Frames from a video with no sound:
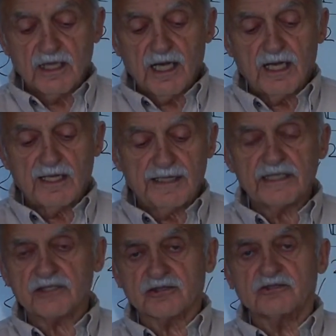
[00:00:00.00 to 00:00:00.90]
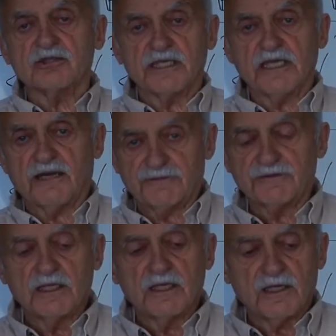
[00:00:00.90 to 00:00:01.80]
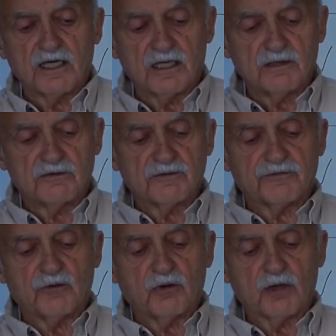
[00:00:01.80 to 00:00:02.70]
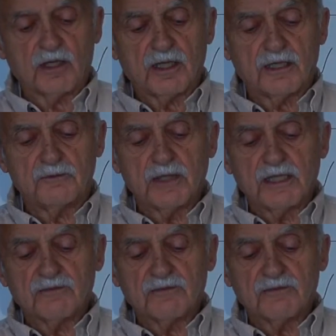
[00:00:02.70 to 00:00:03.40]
And it's good enough for